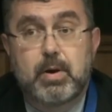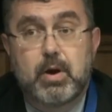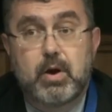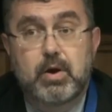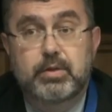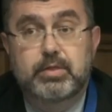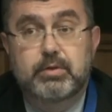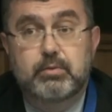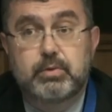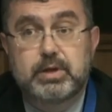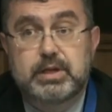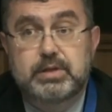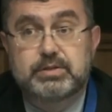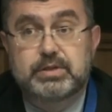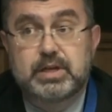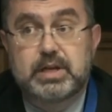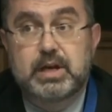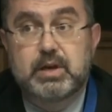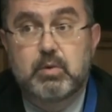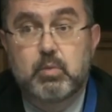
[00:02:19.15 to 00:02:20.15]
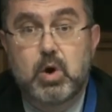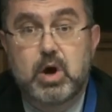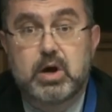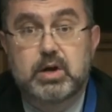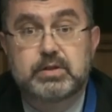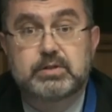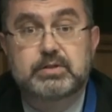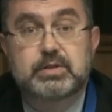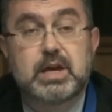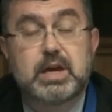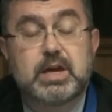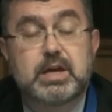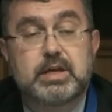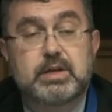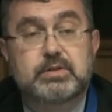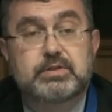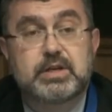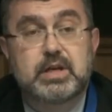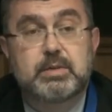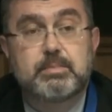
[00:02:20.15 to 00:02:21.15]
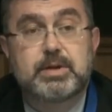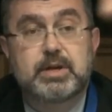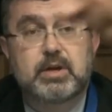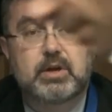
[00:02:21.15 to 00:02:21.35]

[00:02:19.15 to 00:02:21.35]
Part of the reasoning was, it said,